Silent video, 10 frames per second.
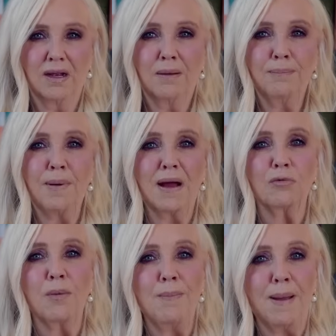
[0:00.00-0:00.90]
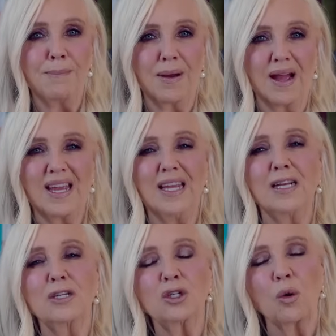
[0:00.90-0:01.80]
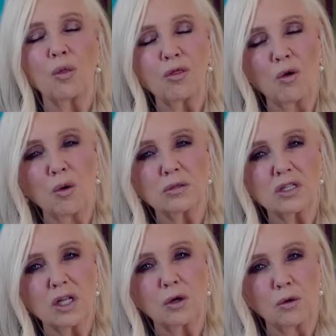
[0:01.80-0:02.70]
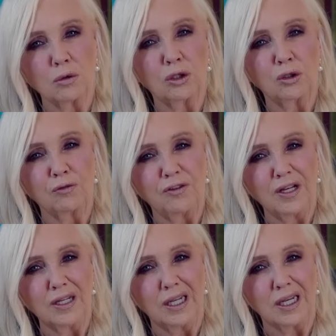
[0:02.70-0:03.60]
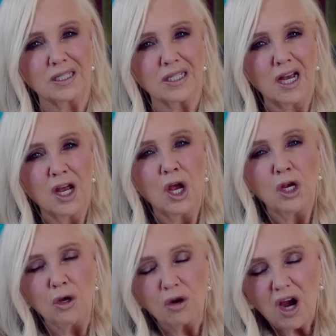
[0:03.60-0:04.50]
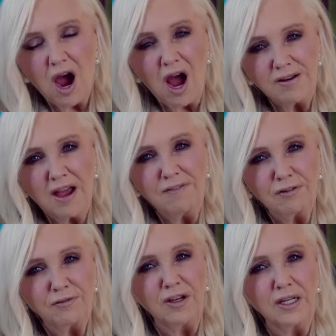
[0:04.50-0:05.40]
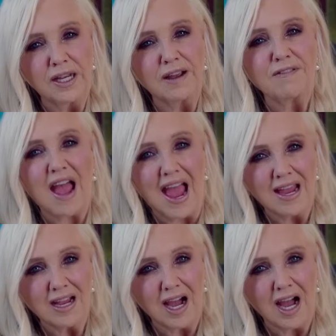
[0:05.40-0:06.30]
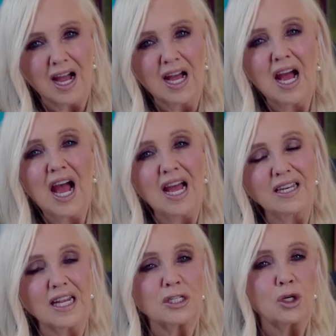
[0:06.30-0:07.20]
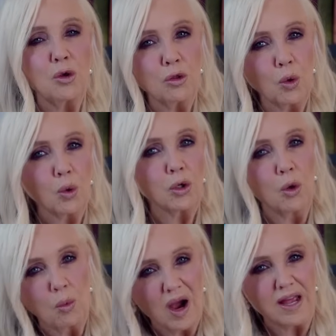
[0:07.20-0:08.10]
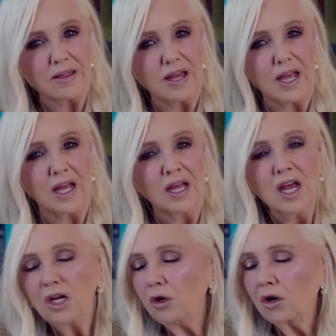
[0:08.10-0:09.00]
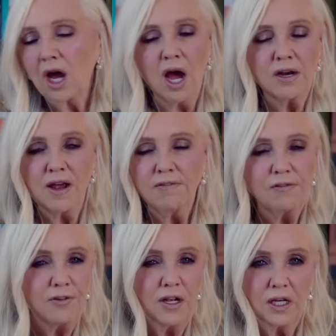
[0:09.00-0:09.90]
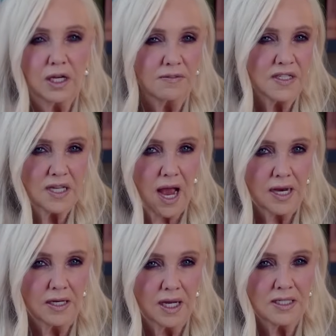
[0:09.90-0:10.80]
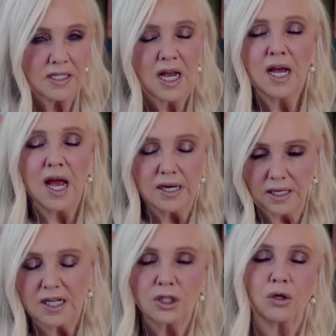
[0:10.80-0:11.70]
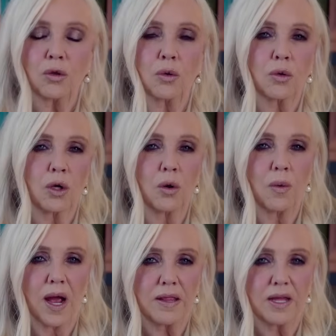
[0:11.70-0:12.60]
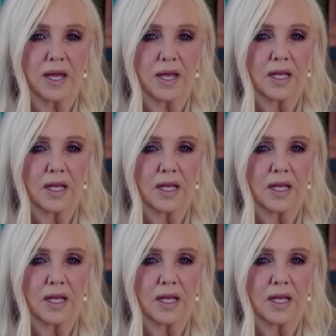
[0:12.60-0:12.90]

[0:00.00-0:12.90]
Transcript: But remember, it is your thoughts that cause your feelings. You can't have a feeling of anger unless you thought your way there. You can't have a feeling of sadness unless you thought your way there.